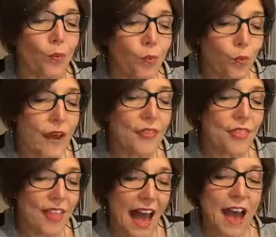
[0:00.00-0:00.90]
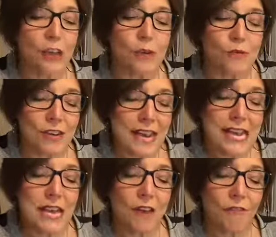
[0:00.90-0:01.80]
with that
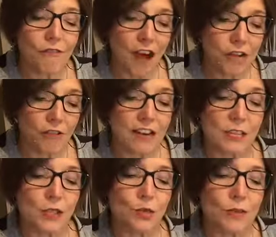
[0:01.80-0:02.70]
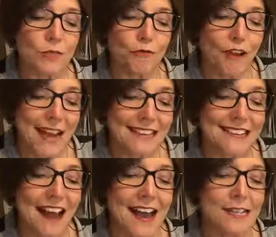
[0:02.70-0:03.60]
unique fragrance was
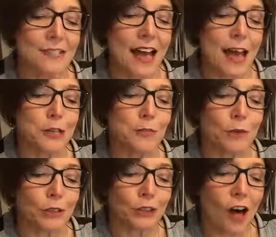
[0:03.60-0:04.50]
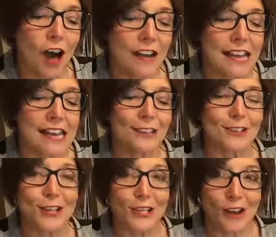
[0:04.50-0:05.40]
recognized as belonging
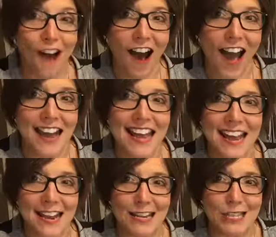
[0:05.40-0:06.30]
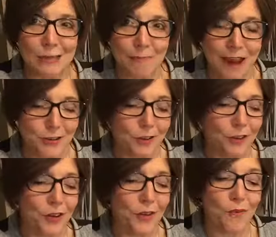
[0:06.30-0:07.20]
to God in a
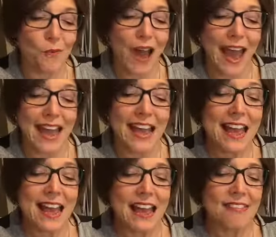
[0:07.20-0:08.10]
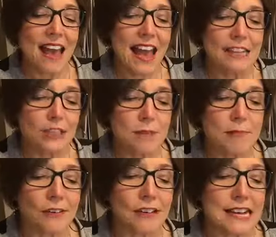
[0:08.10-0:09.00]
special way. In the ancient
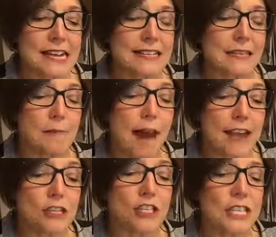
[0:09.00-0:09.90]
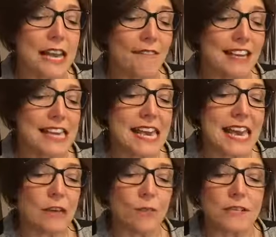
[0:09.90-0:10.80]
Middle East, the majesty of a
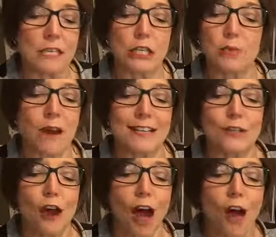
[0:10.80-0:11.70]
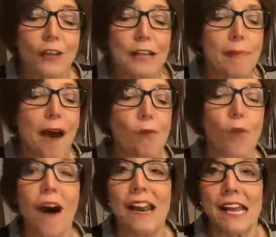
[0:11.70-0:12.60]
king was expressed not only by
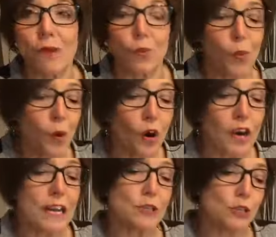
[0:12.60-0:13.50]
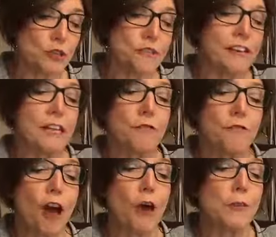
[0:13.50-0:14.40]
what he wore, his jewelry
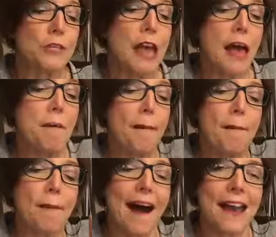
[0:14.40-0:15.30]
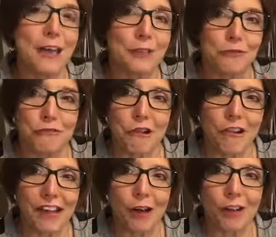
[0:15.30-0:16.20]
and robes, but by his
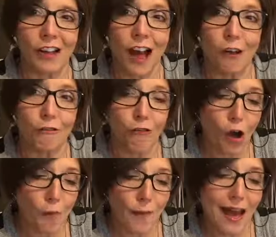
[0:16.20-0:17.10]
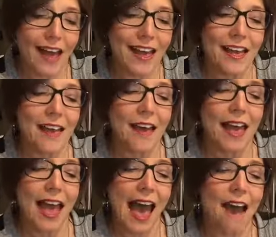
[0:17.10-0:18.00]
royal aroma.
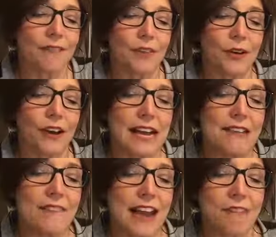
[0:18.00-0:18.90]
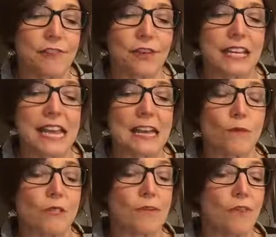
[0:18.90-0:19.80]
After, even after a
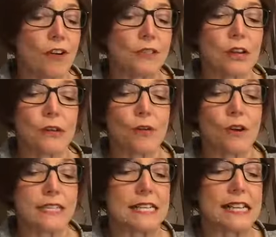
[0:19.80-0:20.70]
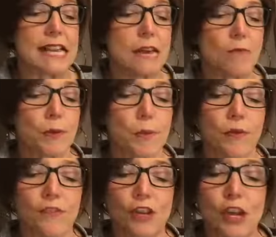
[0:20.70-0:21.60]
king was first anointed, he would
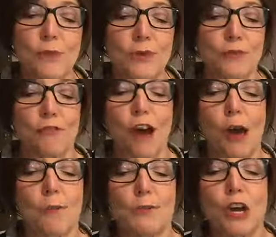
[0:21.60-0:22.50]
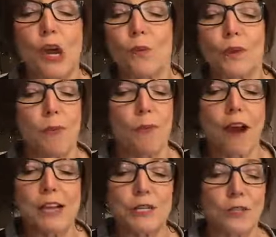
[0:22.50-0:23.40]
perfume his robes with
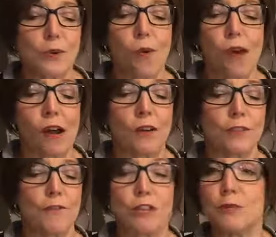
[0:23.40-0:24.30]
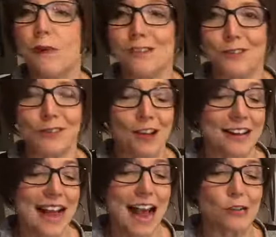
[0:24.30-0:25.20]
precious oils for special
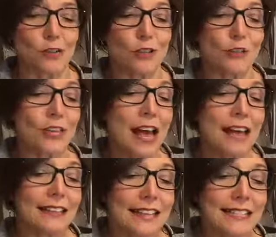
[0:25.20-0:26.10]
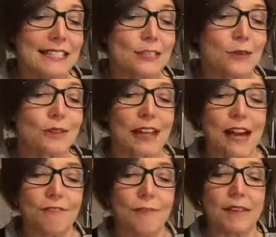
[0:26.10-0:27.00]
occasions. Listen to a
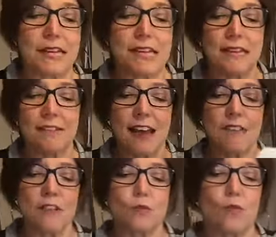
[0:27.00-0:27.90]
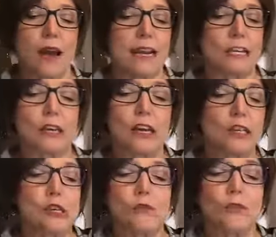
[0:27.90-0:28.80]
line from the King of David's wedding.
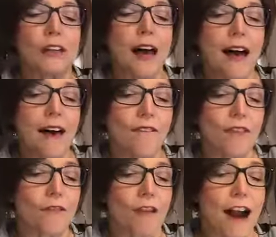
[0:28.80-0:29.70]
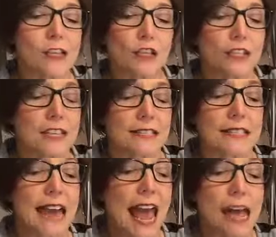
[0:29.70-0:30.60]
You love righteousness
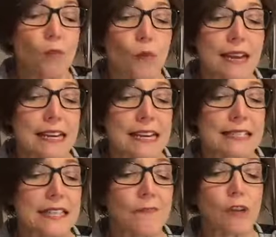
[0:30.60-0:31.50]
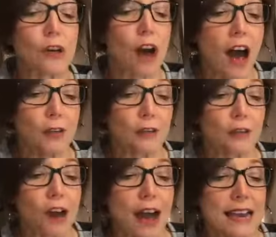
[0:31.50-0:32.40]
and hate wickedness. Therefore, God, your
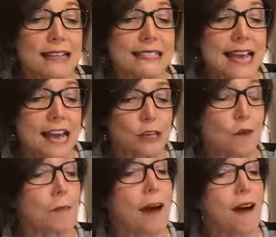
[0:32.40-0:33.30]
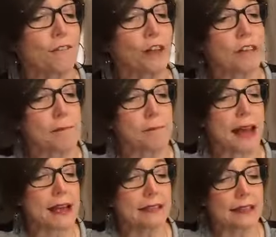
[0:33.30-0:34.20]
God, has set you above your
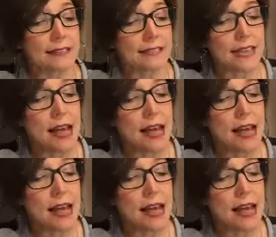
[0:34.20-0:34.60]
companions